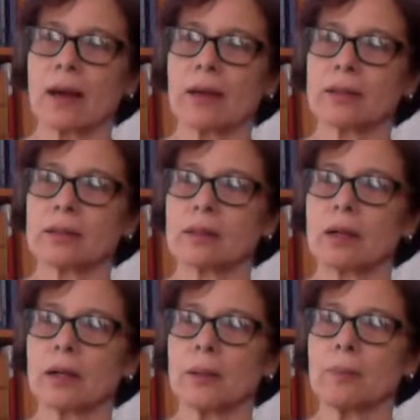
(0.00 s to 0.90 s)
And
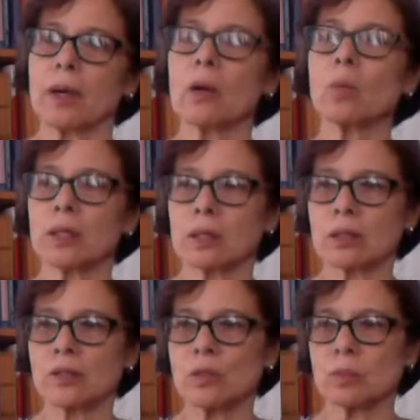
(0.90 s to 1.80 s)
I want
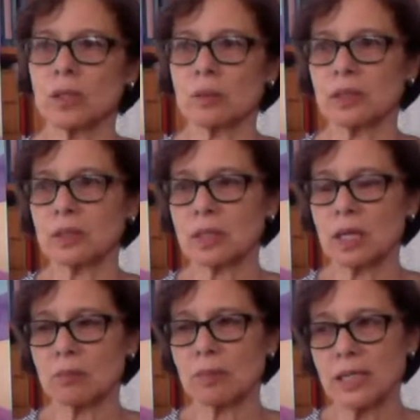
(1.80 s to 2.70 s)
to also be able to
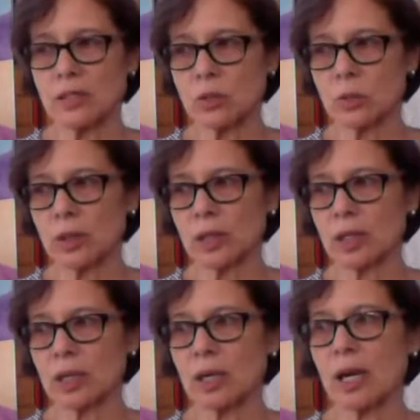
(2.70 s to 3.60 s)
tell my
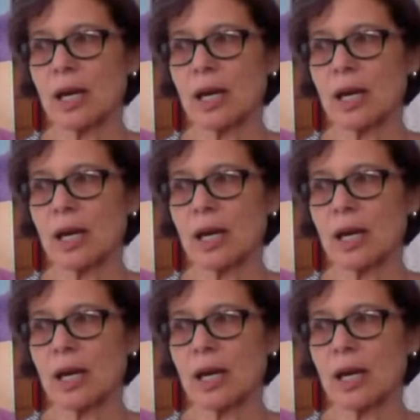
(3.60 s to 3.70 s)
story